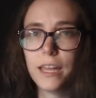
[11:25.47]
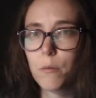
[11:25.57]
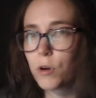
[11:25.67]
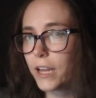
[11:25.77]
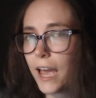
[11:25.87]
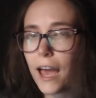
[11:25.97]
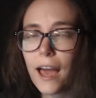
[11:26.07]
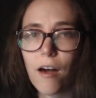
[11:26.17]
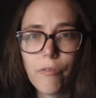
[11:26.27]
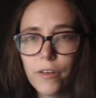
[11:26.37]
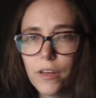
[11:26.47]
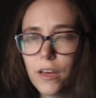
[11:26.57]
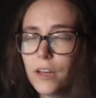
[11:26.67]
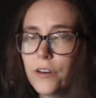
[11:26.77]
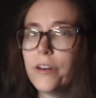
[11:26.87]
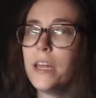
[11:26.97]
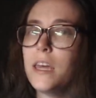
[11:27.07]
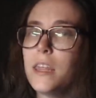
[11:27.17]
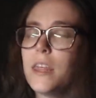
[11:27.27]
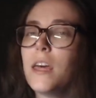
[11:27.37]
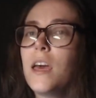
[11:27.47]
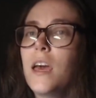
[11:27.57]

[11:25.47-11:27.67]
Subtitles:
glamour cat outfit underneath.